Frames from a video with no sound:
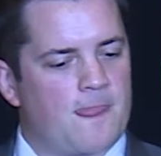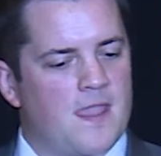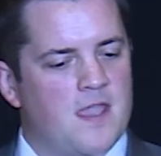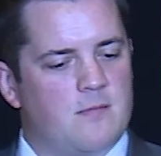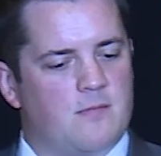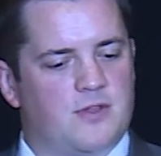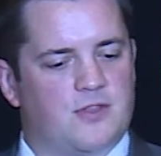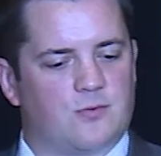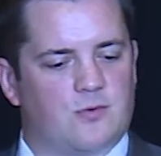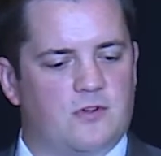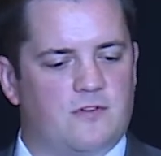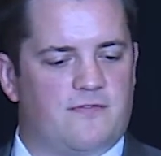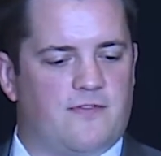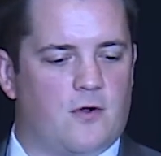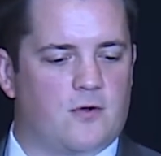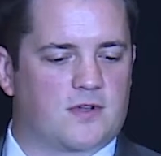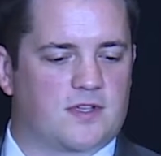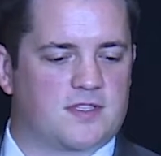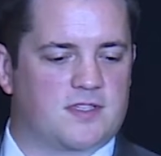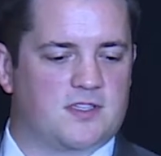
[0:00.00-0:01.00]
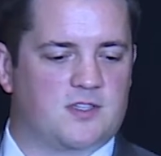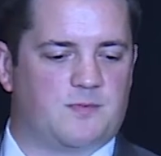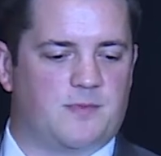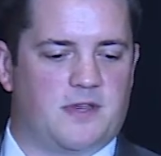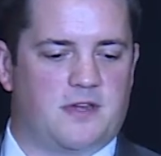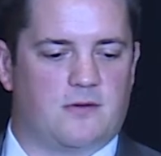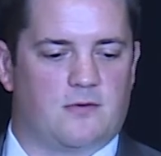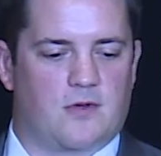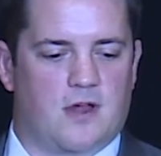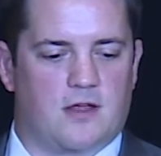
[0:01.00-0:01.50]
But the real focus has
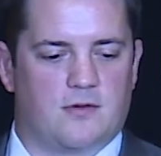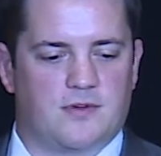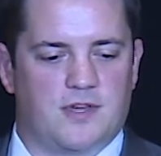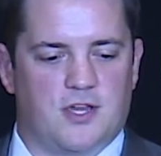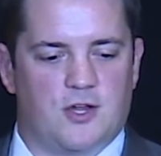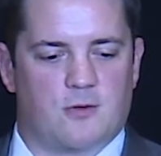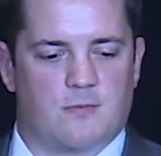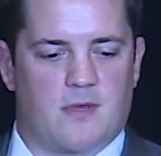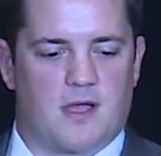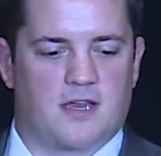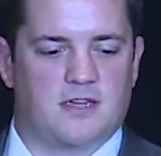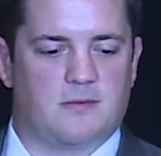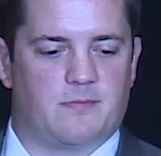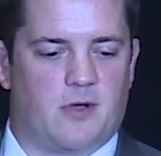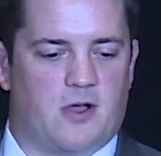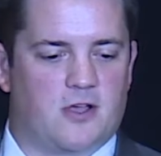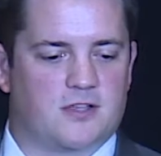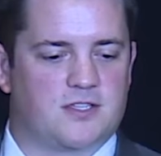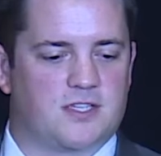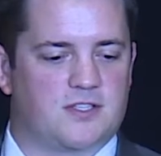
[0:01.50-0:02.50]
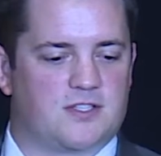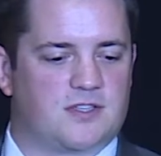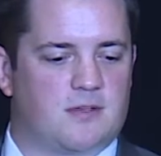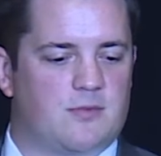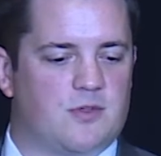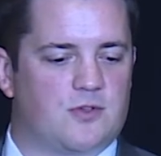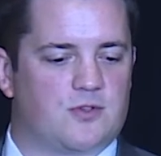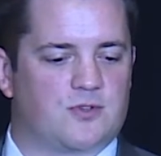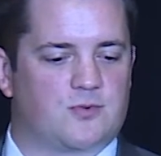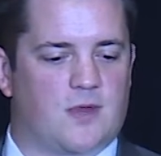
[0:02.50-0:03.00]
been around near mine deposits. Some
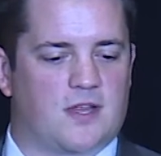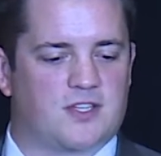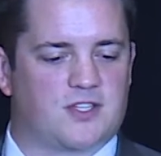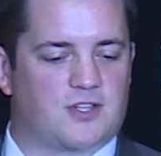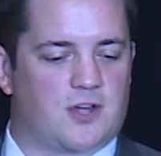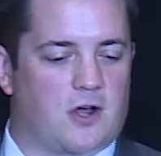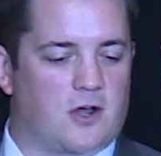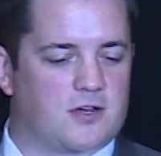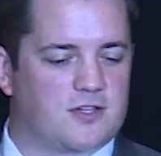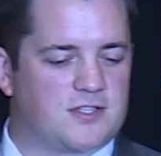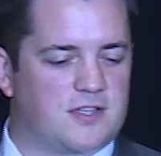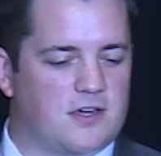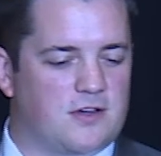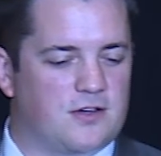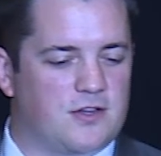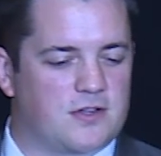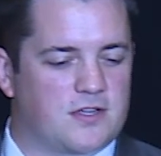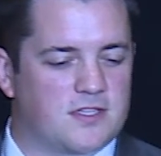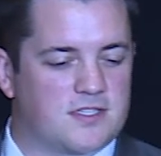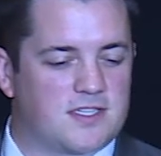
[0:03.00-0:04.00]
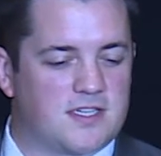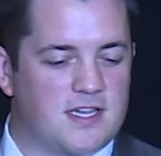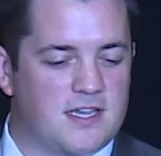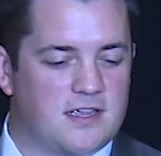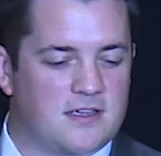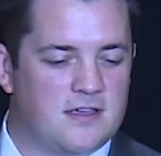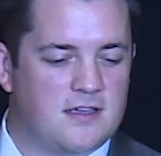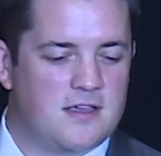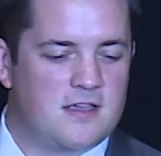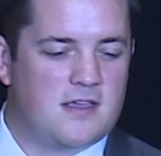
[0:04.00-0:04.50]
of those red stars there you can
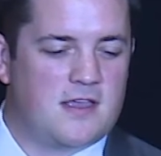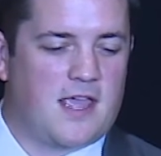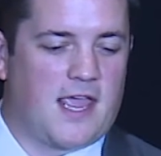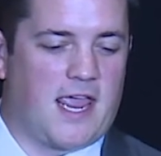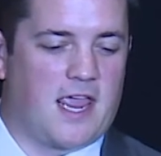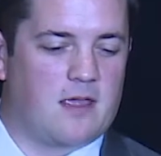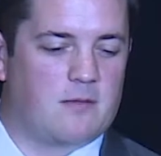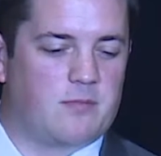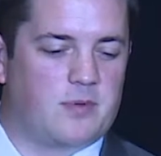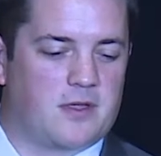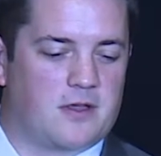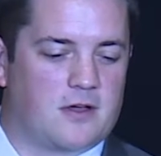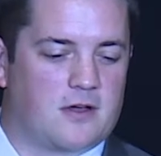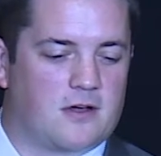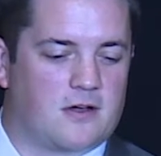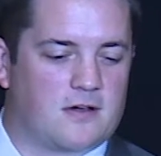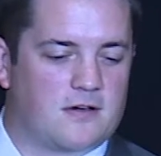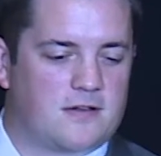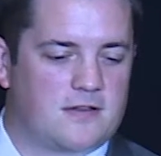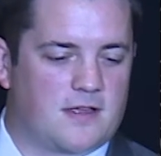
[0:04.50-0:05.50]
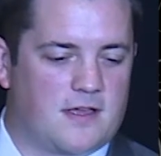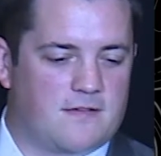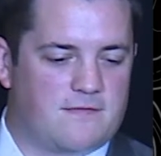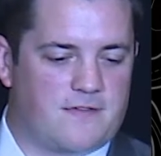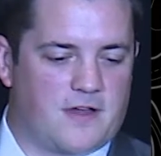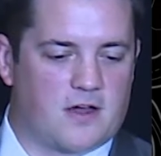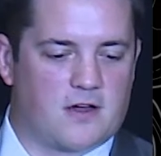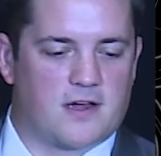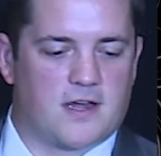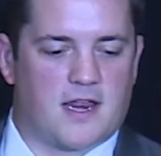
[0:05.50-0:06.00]
see, Ampere,
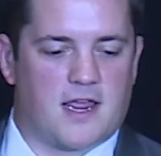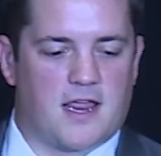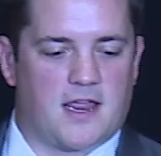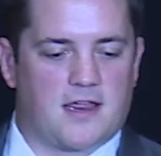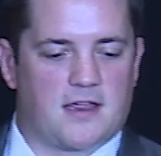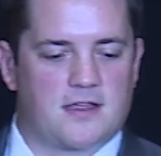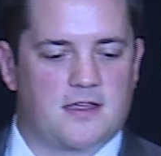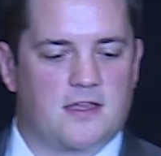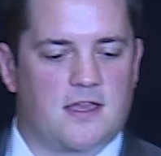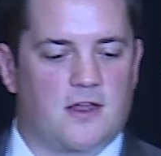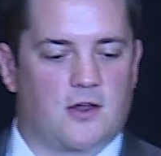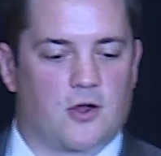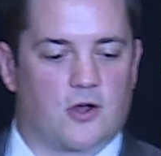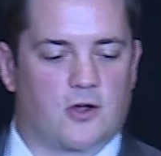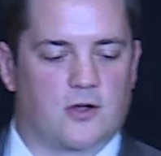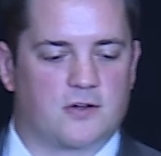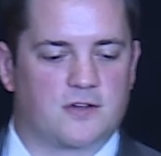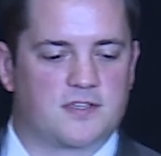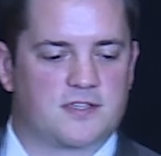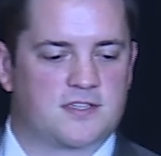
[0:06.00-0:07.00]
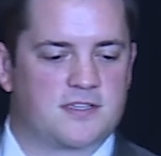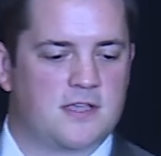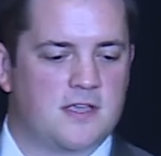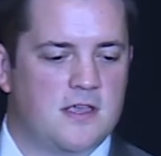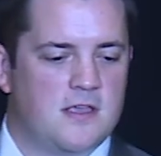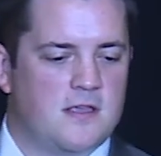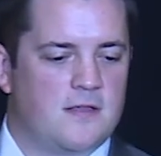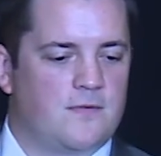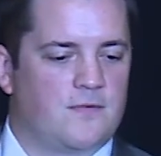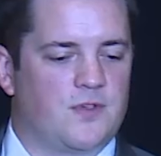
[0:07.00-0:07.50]
Faraday, Hertz,
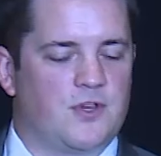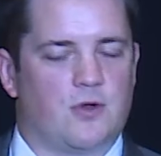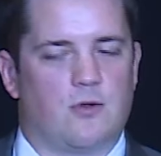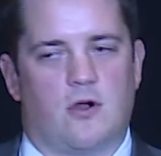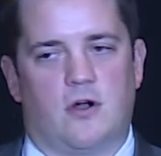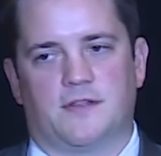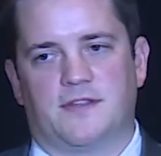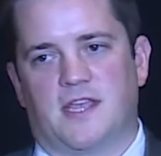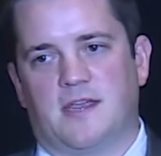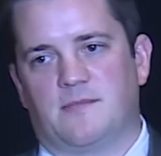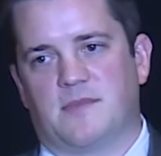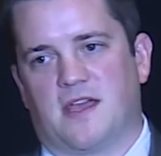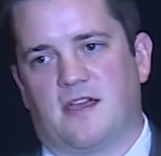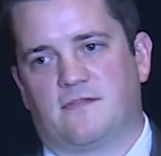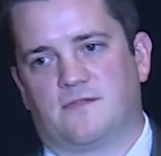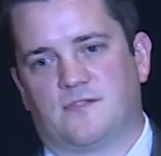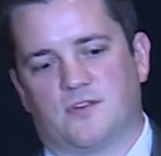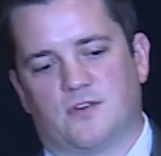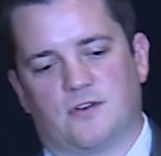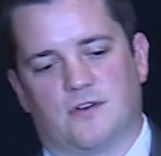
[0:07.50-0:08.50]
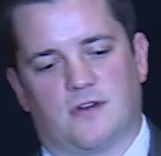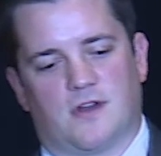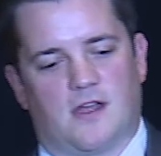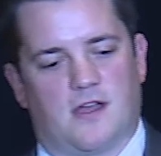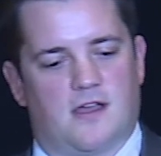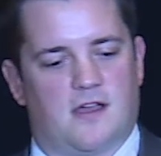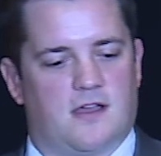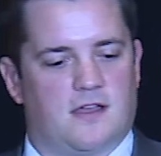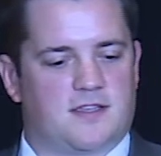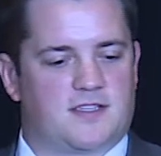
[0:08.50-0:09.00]
all named
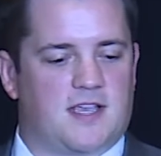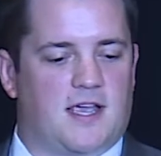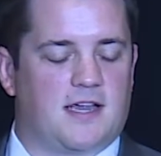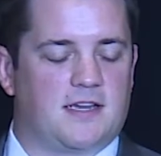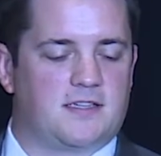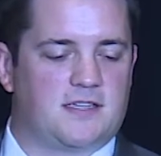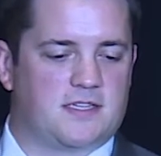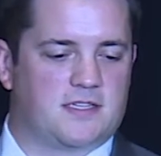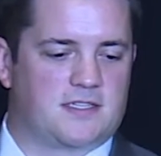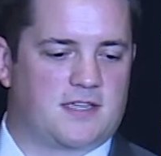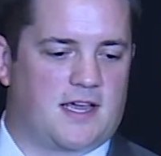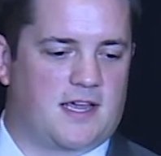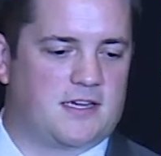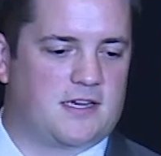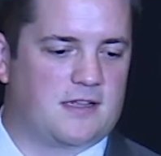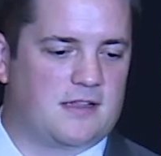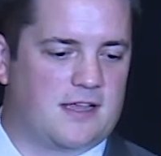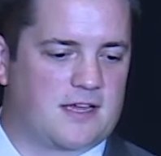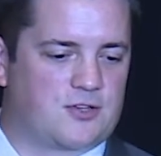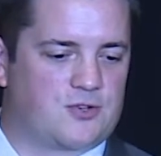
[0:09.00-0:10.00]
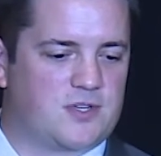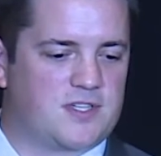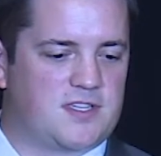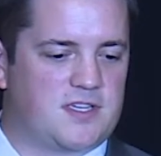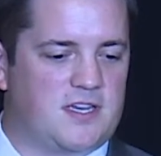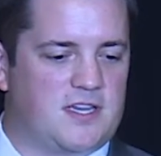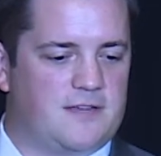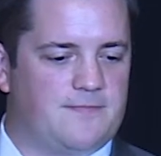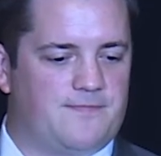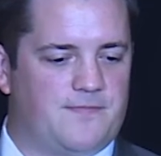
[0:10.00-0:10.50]
after scientists tied to
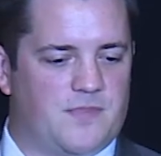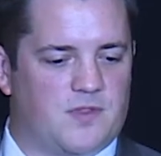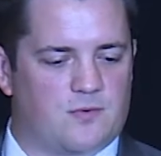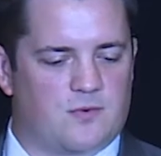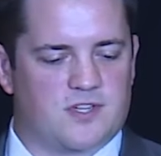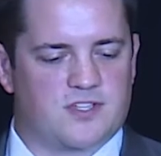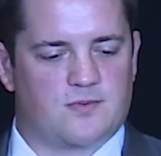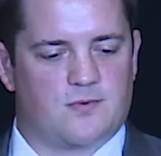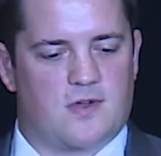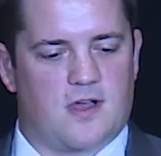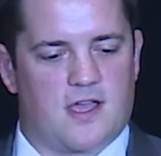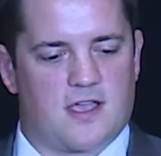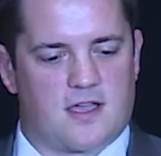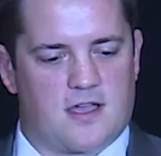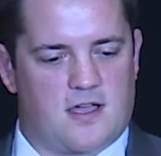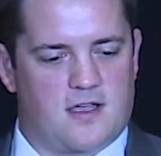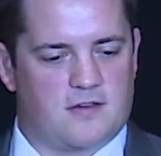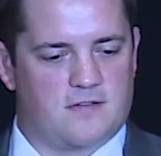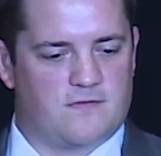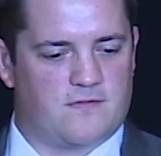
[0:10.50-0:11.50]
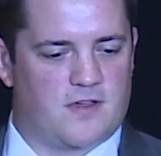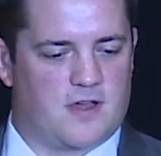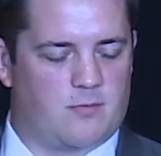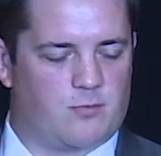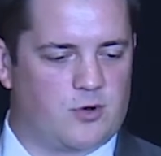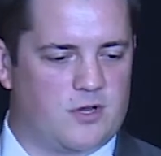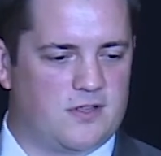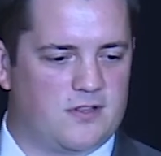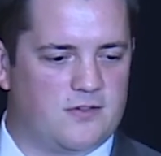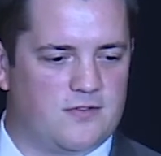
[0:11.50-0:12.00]
electricity. The reason why I kind of
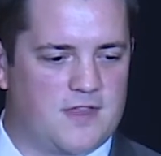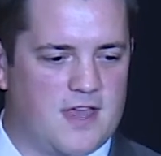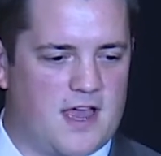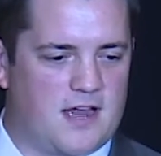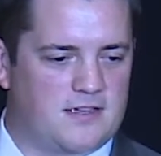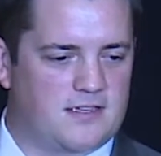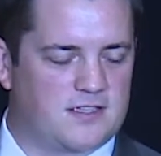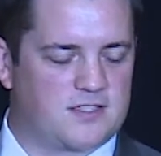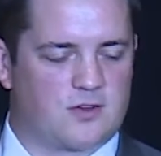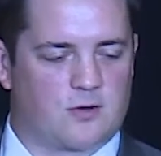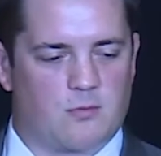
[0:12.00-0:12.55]
prelude that is our